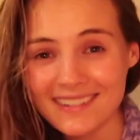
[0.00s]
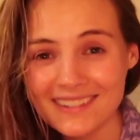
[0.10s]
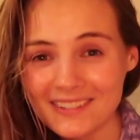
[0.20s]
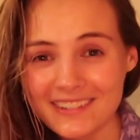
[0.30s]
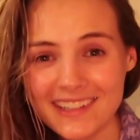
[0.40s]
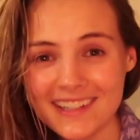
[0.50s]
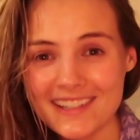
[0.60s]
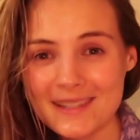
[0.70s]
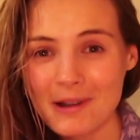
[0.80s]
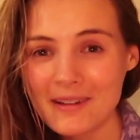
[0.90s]
Launching
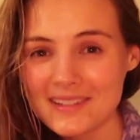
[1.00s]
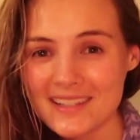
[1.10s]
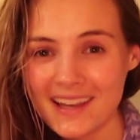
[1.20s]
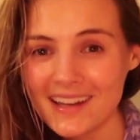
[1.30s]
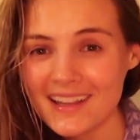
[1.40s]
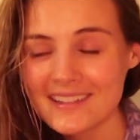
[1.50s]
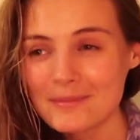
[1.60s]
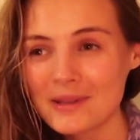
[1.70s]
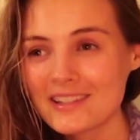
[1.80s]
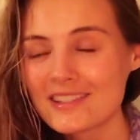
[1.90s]
Smart Skin has
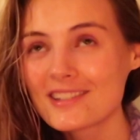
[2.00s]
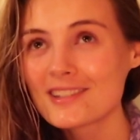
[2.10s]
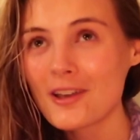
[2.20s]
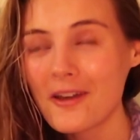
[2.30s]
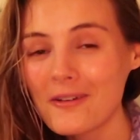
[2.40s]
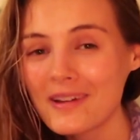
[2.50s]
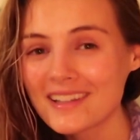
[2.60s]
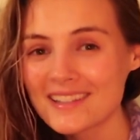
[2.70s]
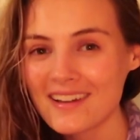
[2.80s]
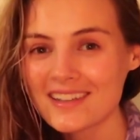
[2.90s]
been so
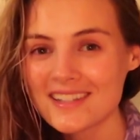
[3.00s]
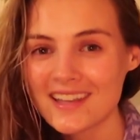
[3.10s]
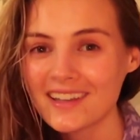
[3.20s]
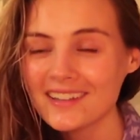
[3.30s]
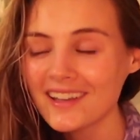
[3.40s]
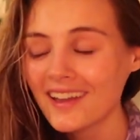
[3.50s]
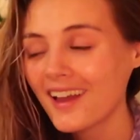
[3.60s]
exciting.